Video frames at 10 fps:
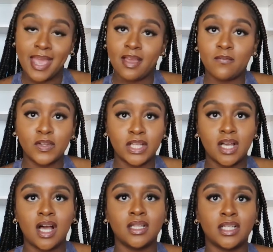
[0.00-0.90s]
and for the
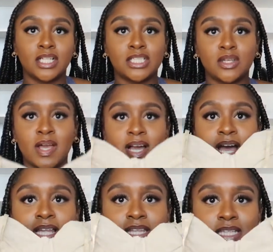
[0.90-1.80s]
color so i
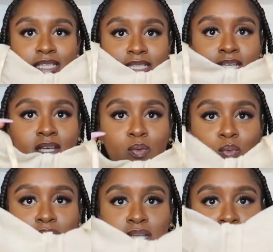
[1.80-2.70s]
got this really